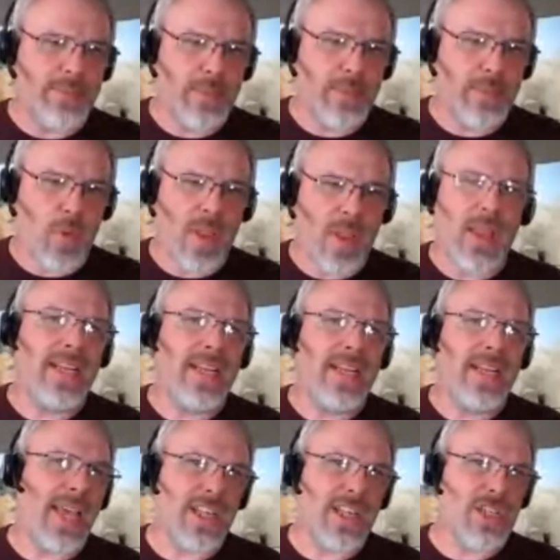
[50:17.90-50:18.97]
with
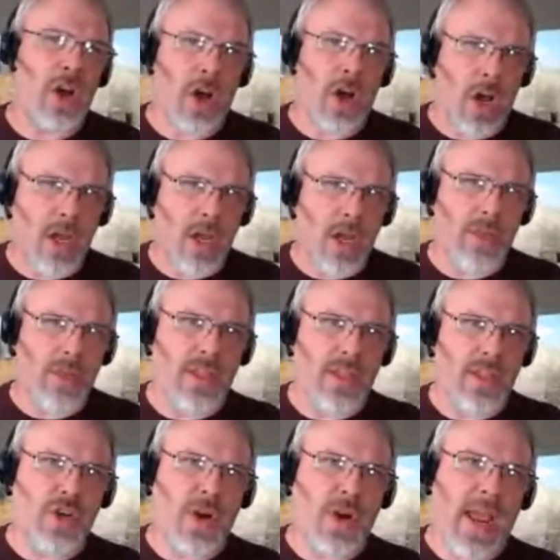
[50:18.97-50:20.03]
latex caulk the, the
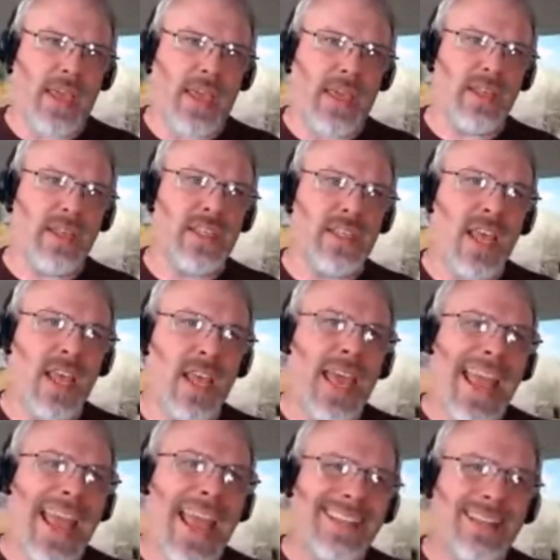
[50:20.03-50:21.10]
track is
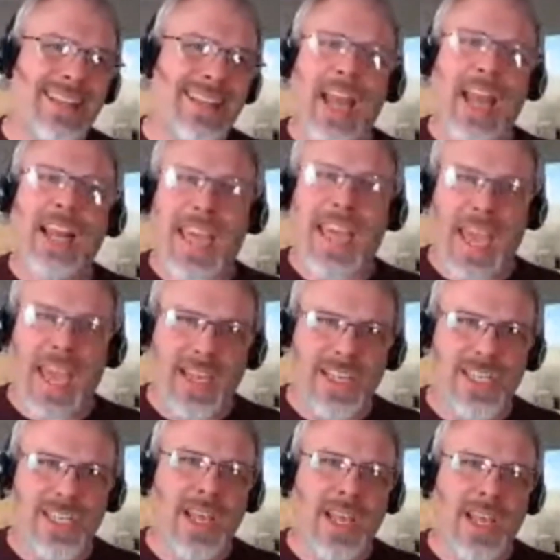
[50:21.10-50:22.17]
and in that
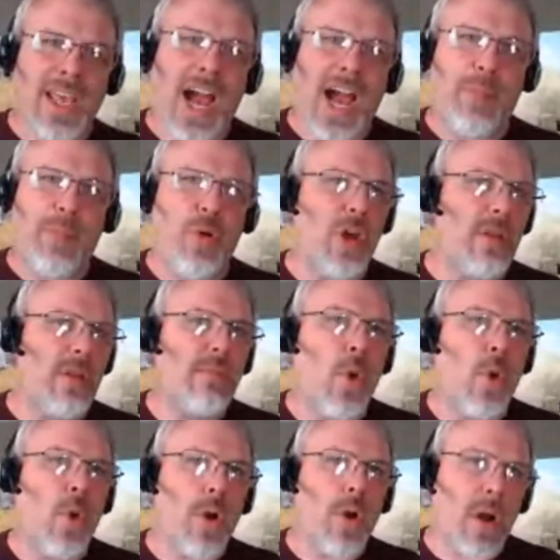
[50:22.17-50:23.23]
case i put
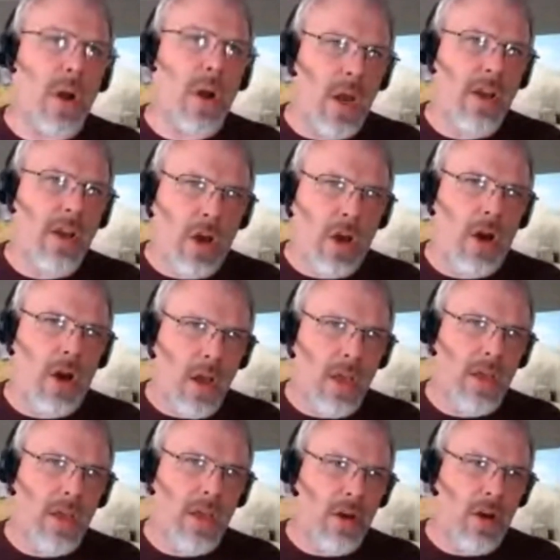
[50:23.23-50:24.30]
more uh, caulk
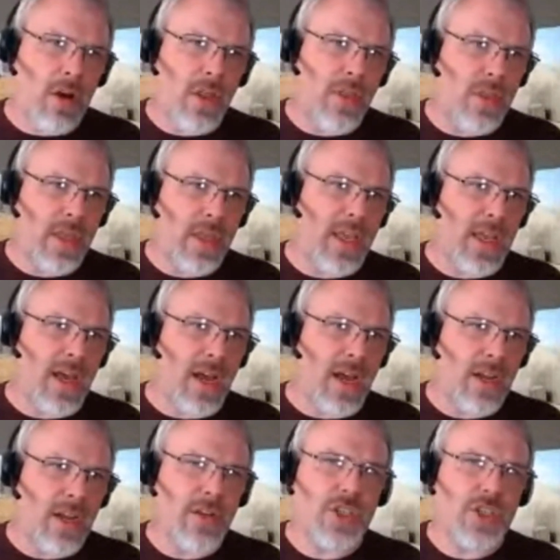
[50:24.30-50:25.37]
on the uh,
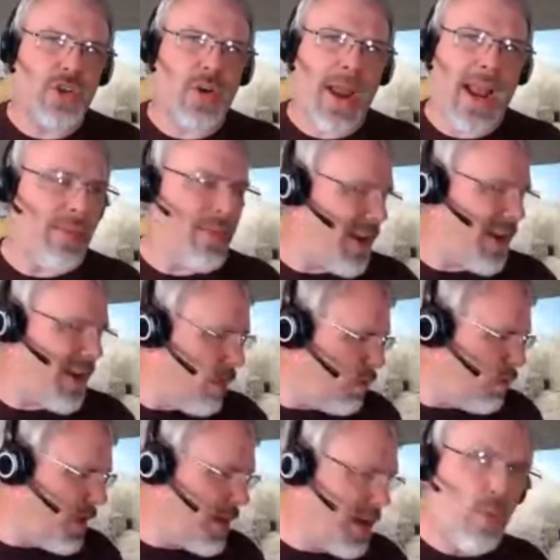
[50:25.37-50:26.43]
under the track than i
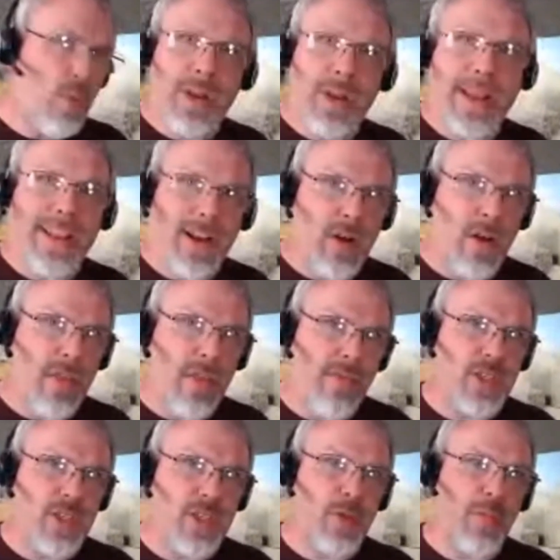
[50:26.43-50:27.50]
than i would out here on the
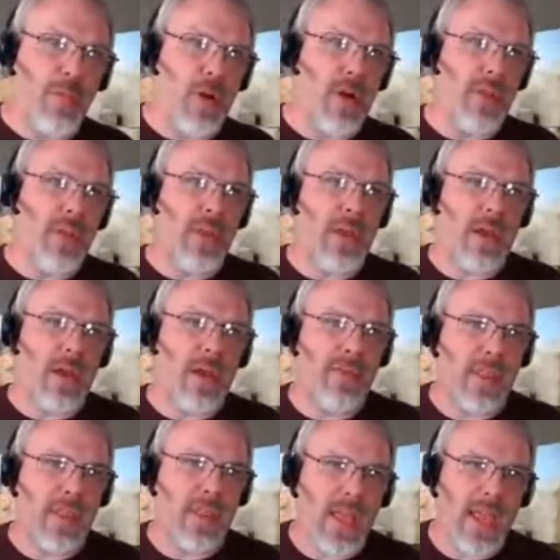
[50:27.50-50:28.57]
visible part of the of the
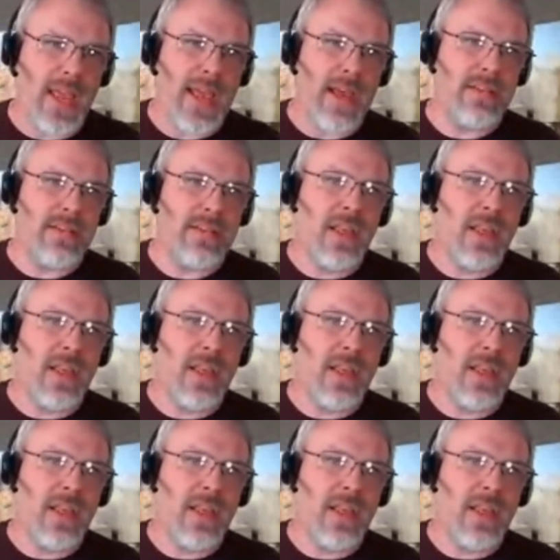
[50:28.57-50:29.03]
layout